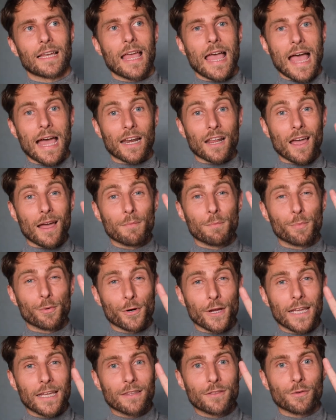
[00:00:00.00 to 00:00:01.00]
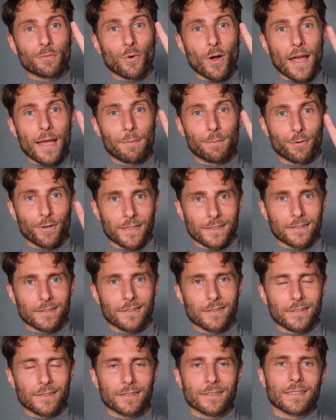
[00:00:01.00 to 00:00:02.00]
How do I bring the right
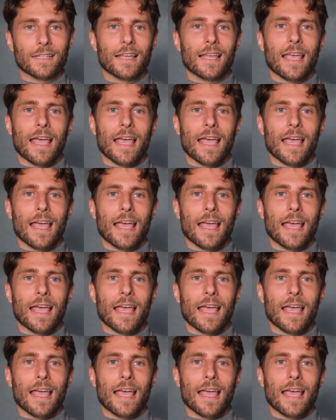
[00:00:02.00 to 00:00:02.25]
presence?